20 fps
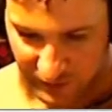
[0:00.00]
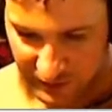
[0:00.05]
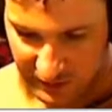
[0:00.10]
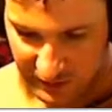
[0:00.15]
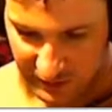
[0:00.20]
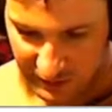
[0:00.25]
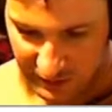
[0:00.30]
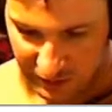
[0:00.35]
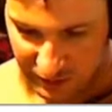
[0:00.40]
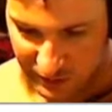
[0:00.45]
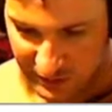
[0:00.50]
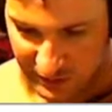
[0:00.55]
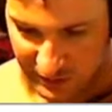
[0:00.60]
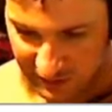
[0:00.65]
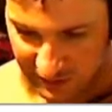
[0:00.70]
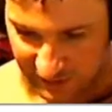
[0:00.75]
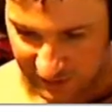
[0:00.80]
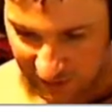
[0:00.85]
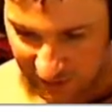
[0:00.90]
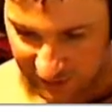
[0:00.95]
He didn't use an
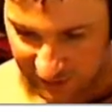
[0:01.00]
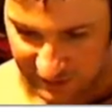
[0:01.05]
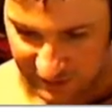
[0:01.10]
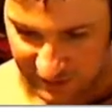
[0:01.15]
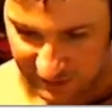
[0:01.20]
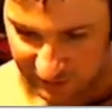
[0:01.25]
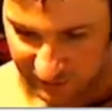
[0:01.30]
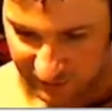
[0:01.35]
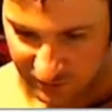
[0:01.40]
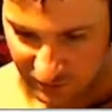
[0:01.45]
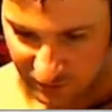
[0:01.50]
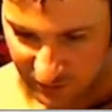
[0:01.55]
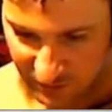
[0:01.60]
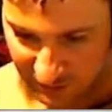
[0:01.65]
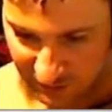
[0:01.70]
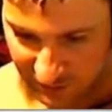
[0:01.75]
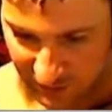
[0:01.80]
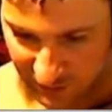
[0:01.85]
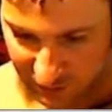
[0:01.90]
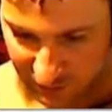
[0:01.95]
attacking skill to
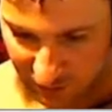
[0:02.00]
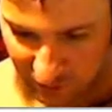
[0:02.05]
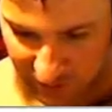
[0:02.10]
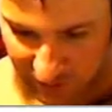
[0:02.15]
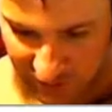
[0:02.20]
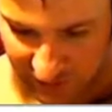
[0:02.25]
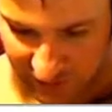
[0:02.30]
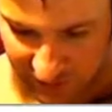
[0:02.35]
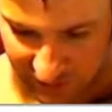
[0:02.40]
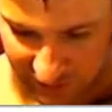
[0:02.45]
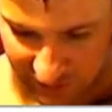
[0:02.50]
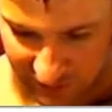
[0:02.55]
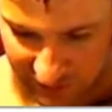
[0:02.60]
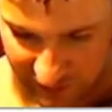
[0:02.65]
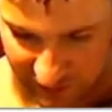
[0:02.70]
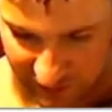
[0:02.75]
hit my Blockhead.